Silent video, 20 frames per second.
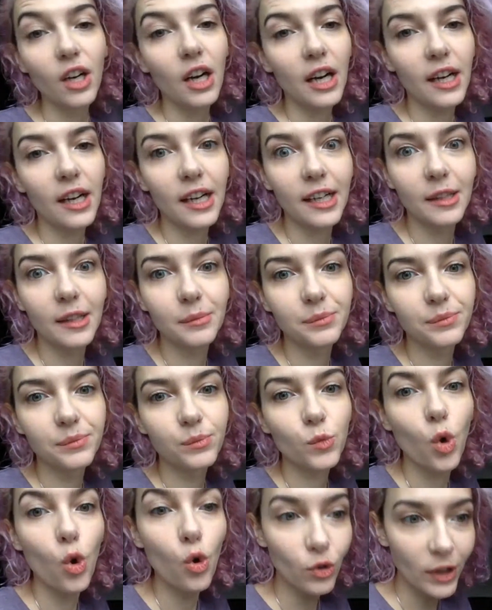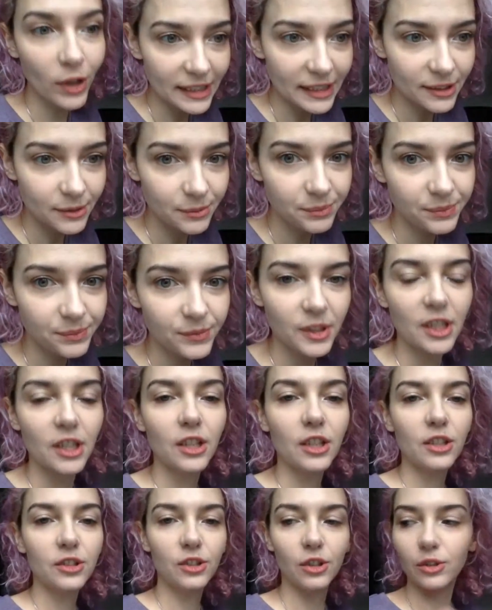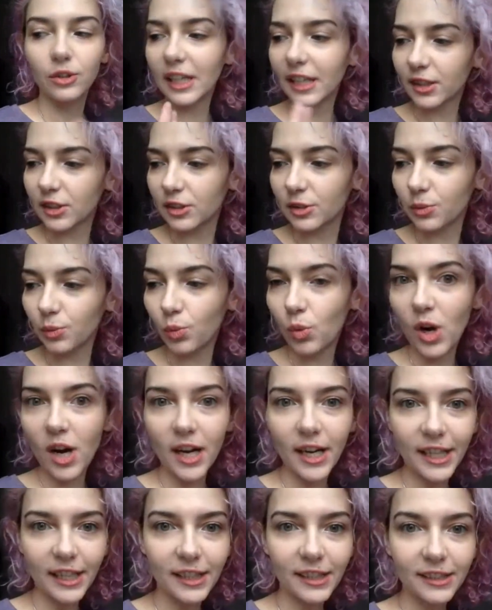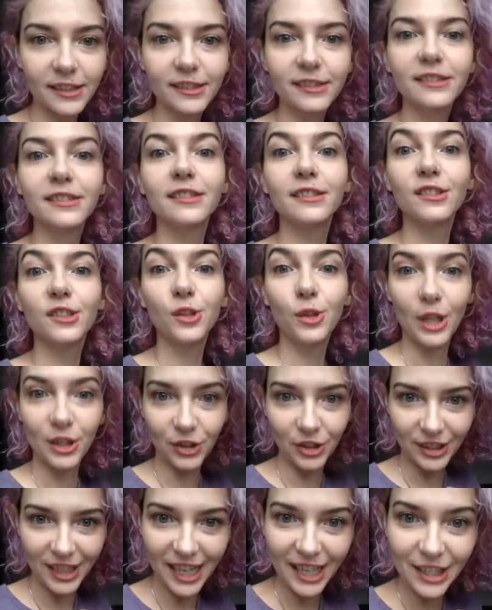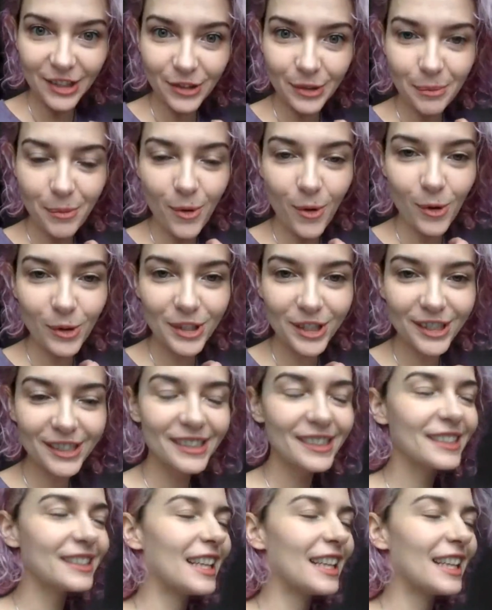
All right, so that's why question tags are important.